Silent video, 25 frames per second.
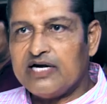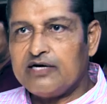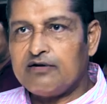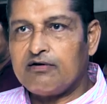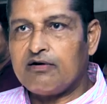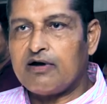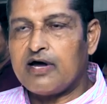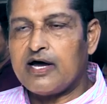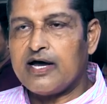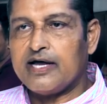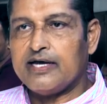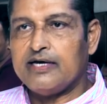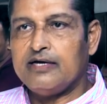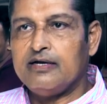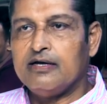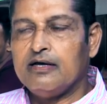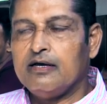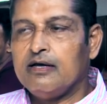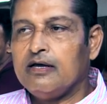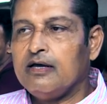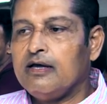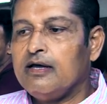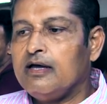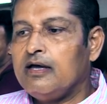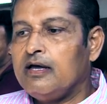tried
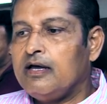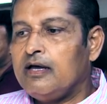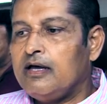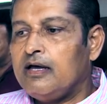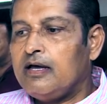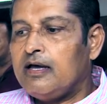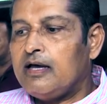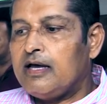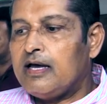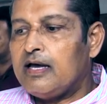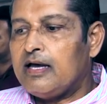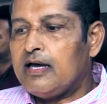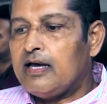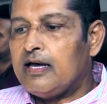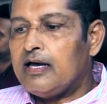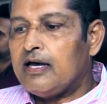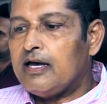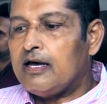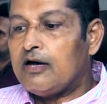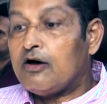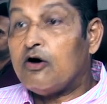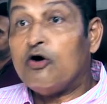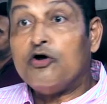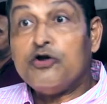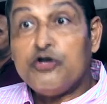
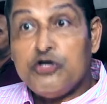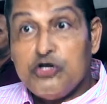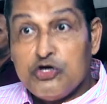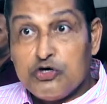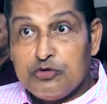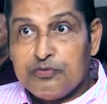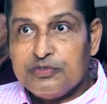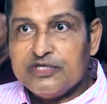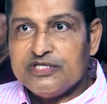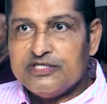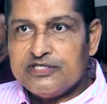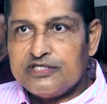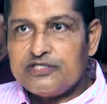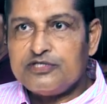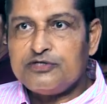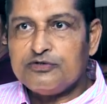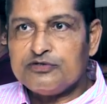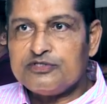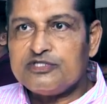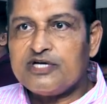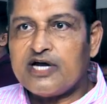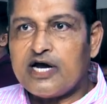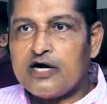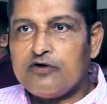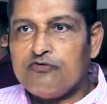on humans to
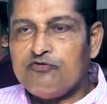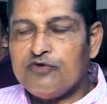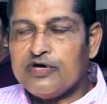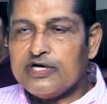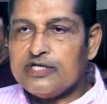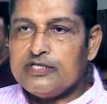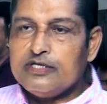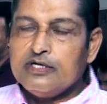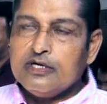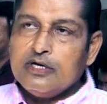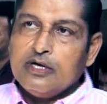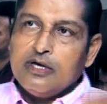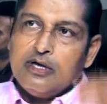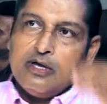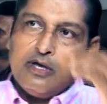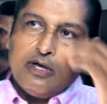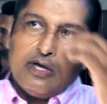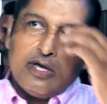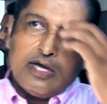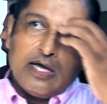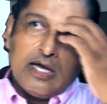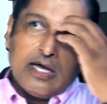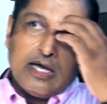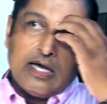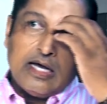start with,
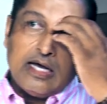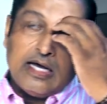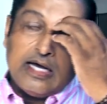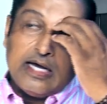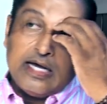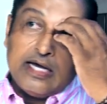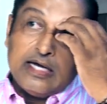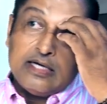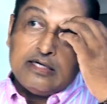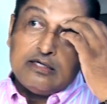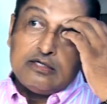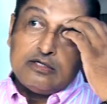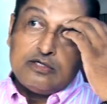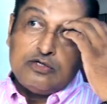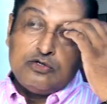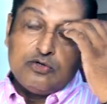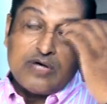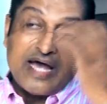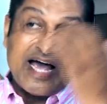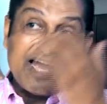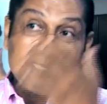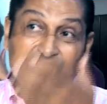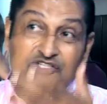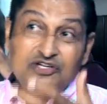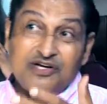and
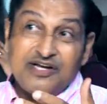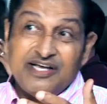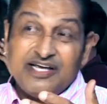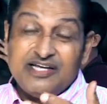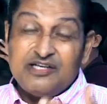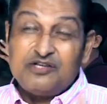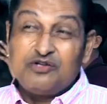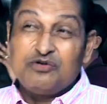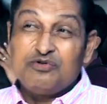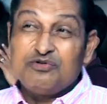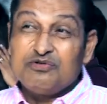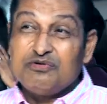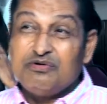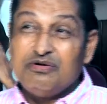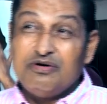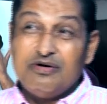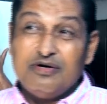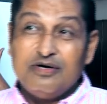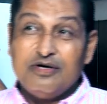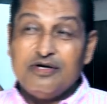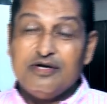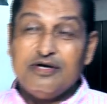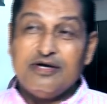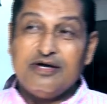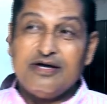to
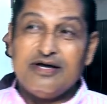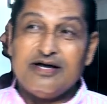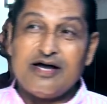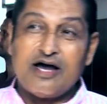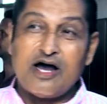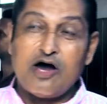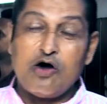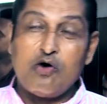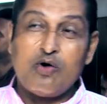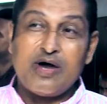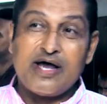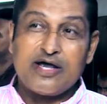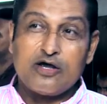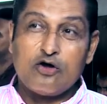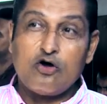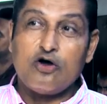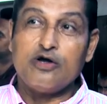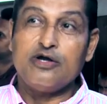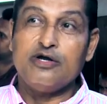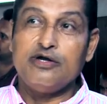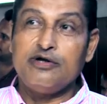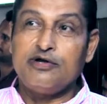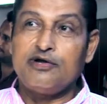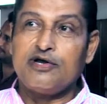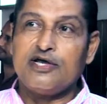how I got
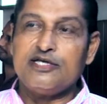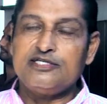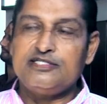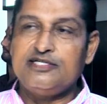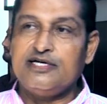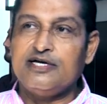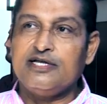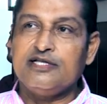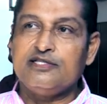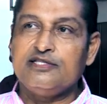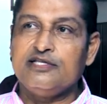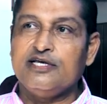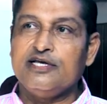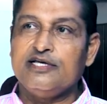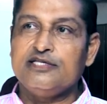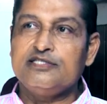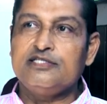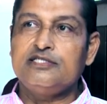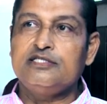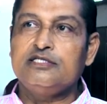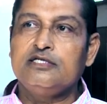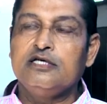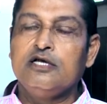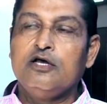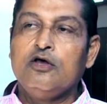interested in
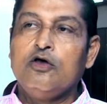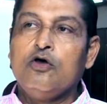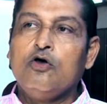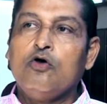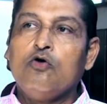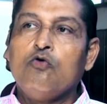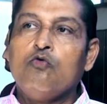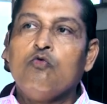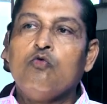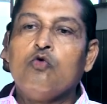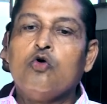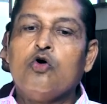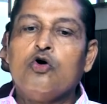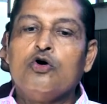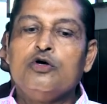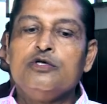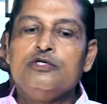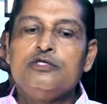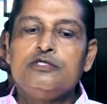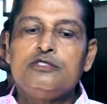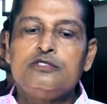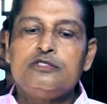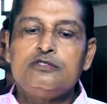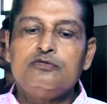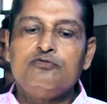this
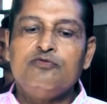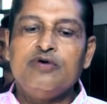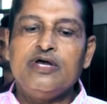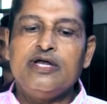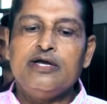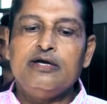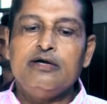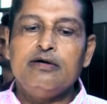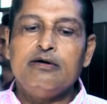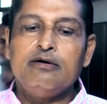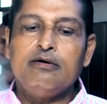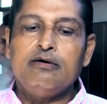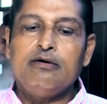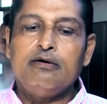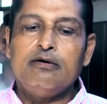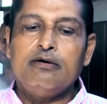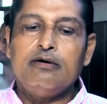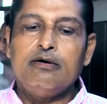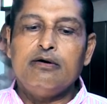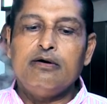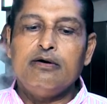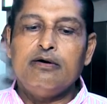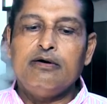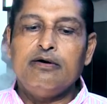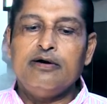was when
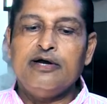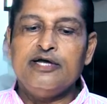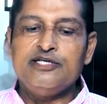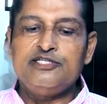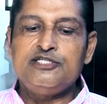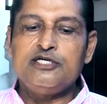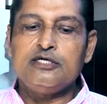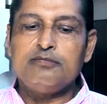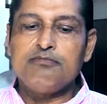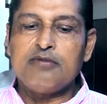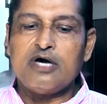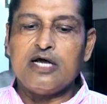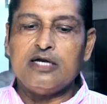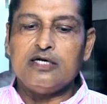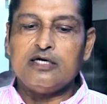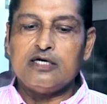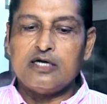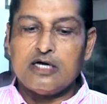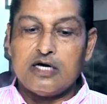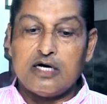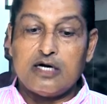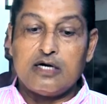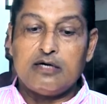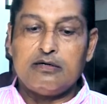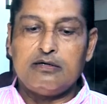Richard Mullen,
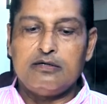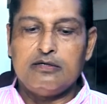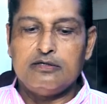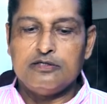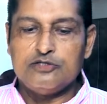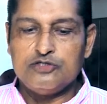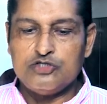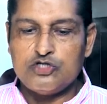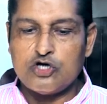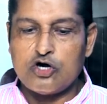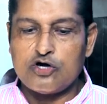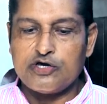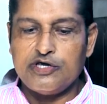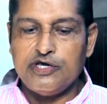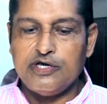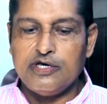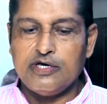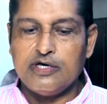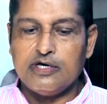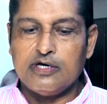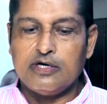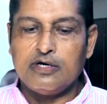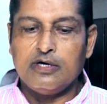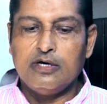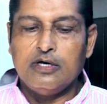our jockey
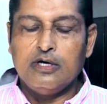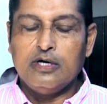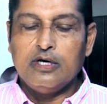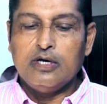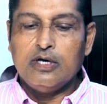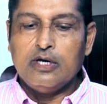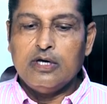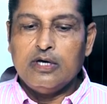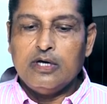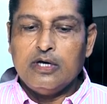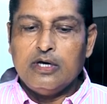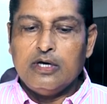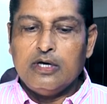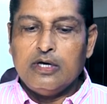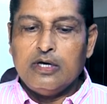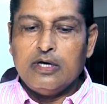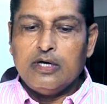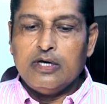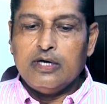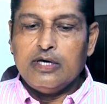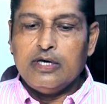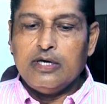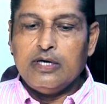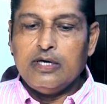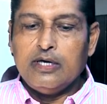here,
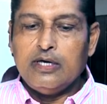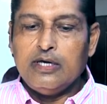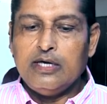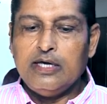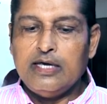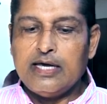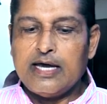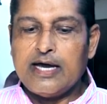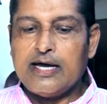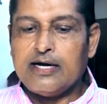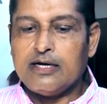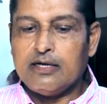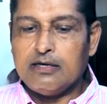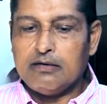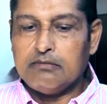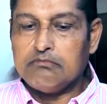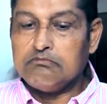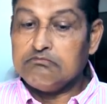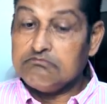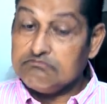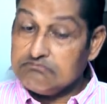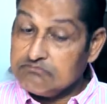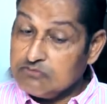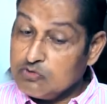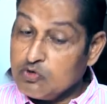he had
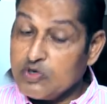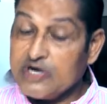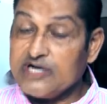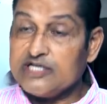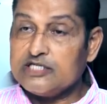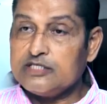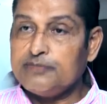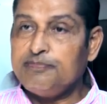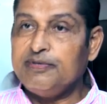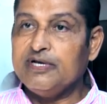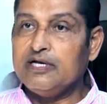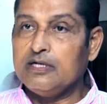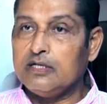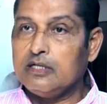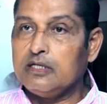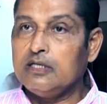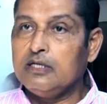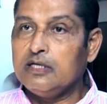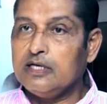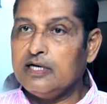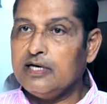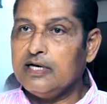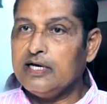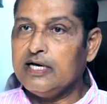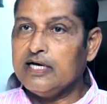quite a spill
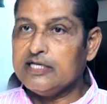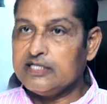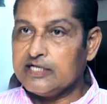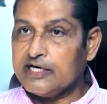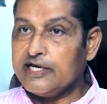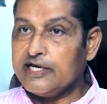at the